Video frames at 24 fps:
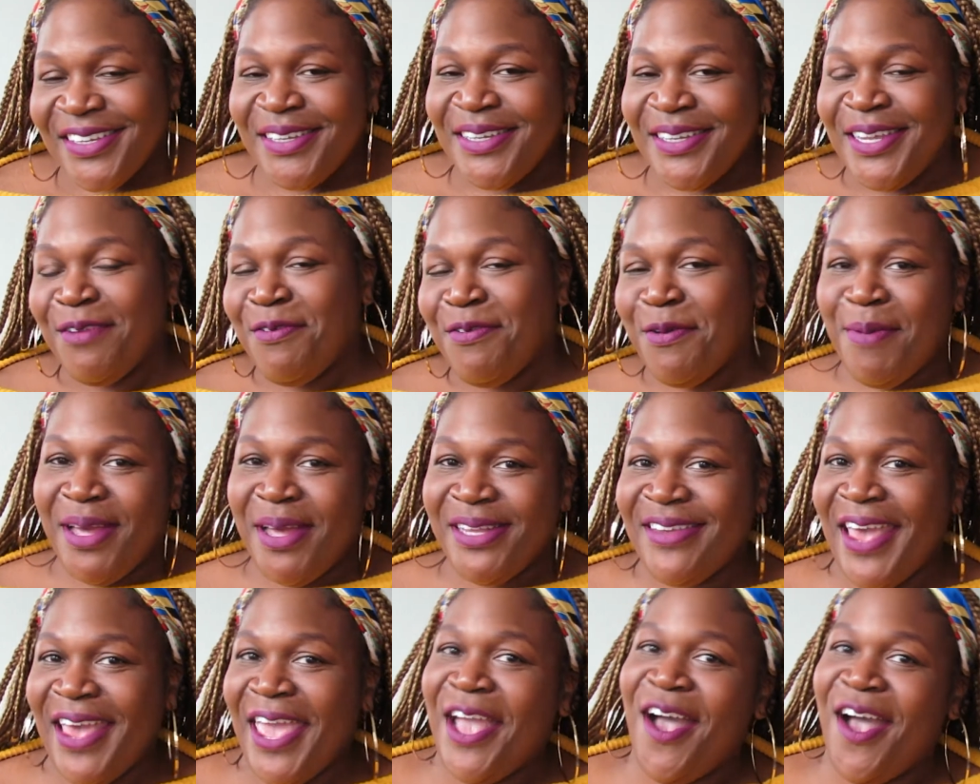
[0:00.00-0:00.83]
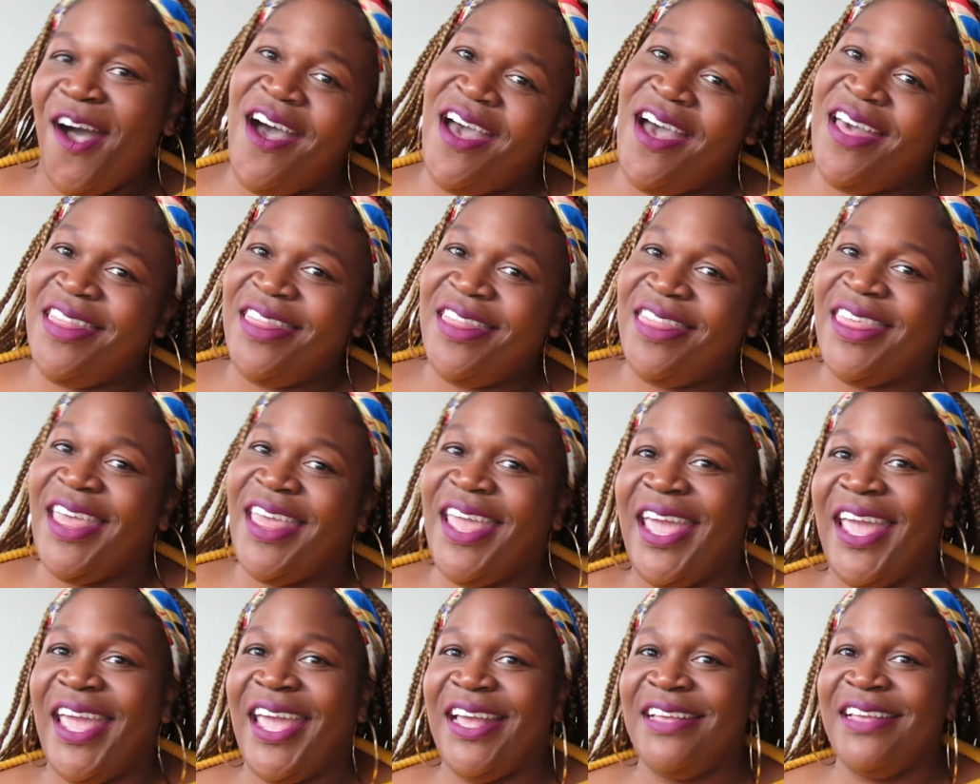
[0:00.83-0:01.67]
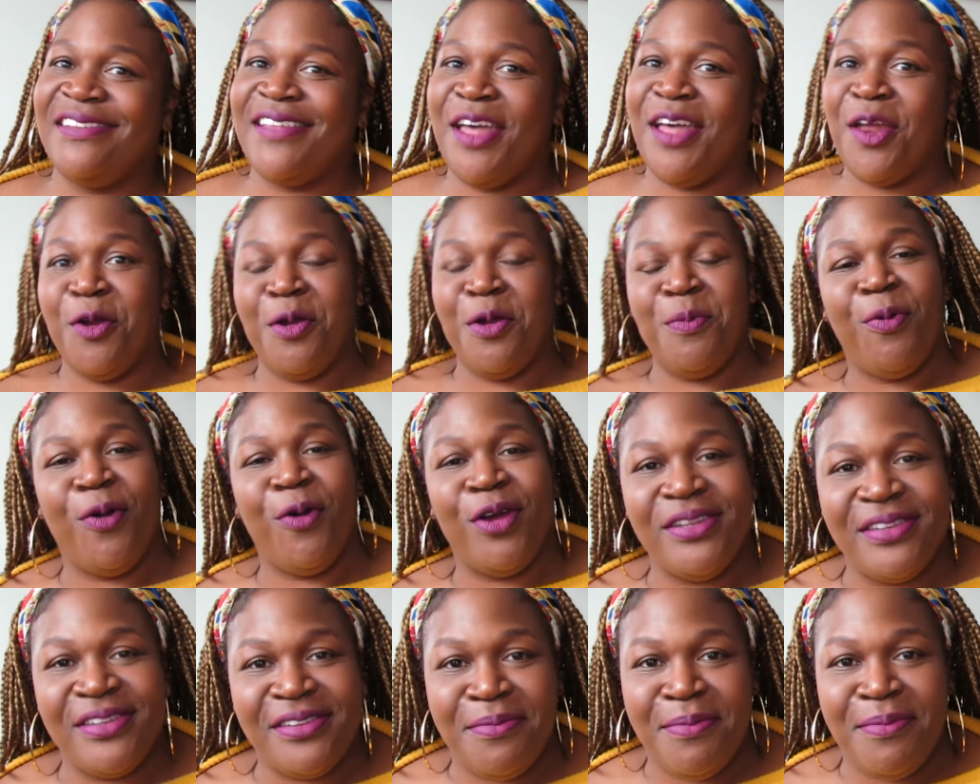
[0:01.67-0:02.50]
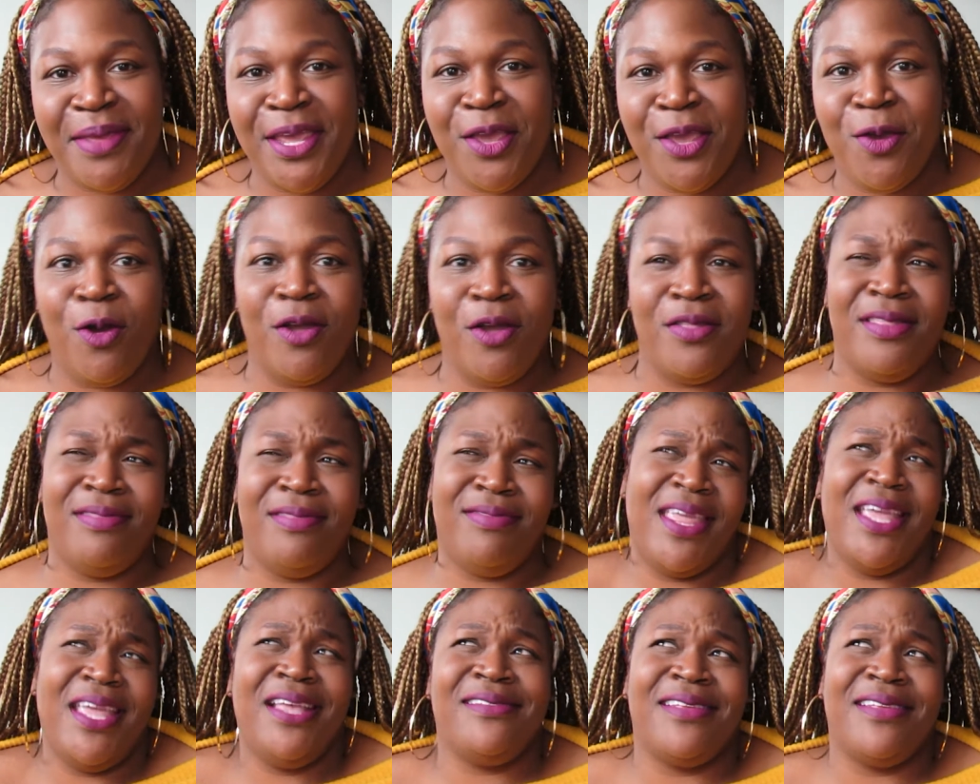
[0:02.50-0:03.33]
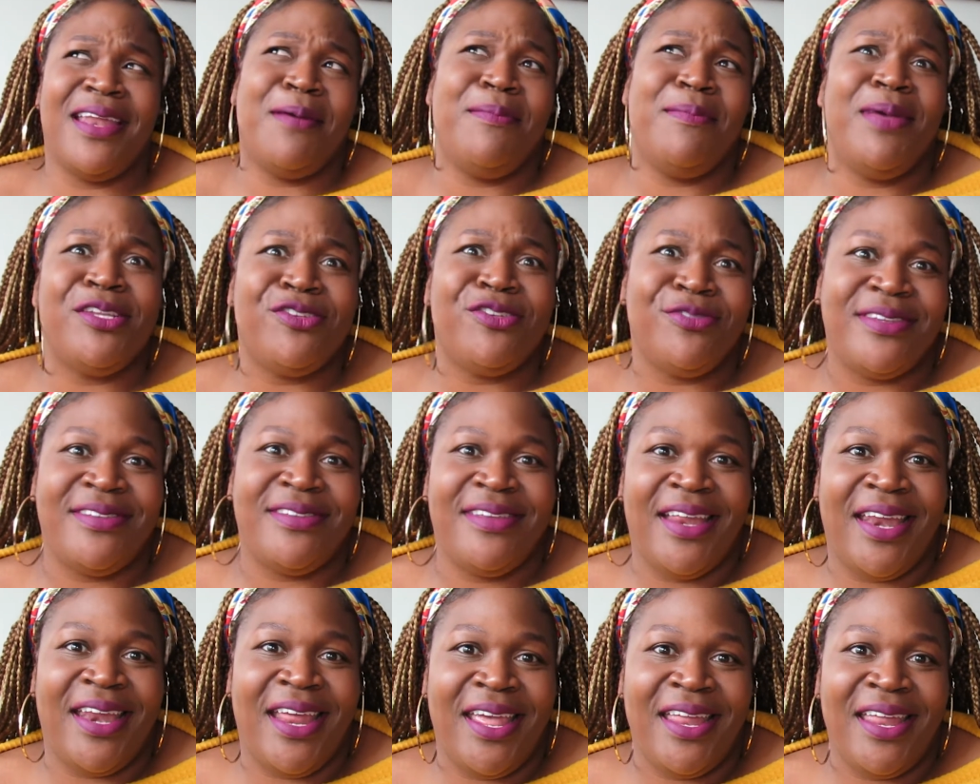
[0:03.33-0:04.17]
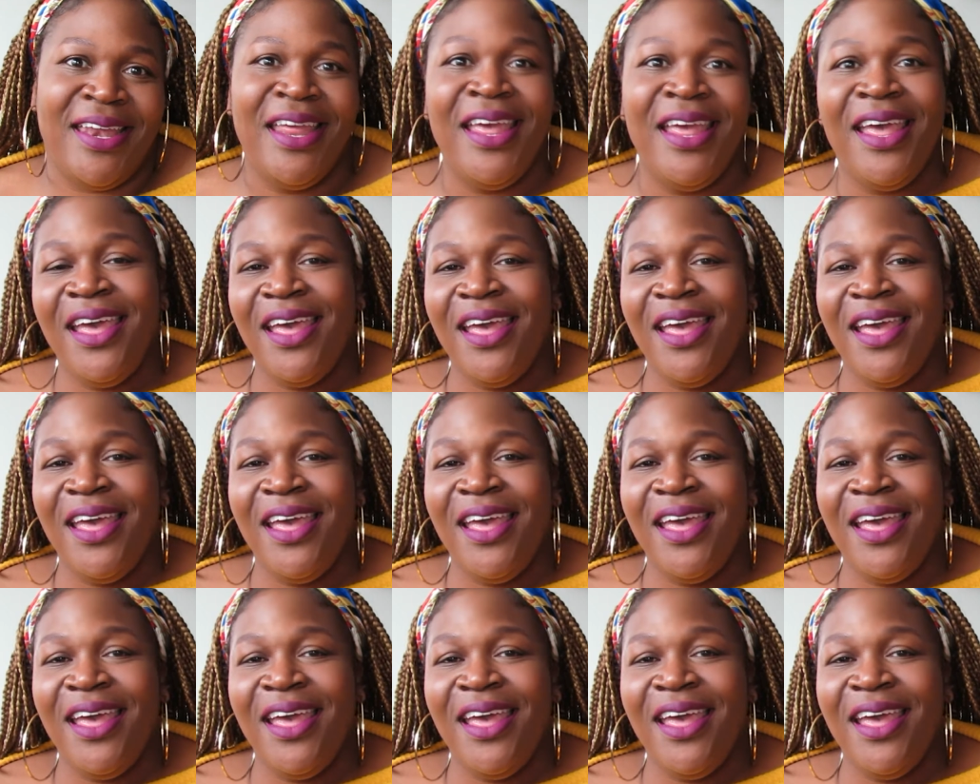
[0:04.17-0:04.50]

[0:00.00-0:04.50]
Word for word: giving my take on things that are important to me or things that I'm interested in.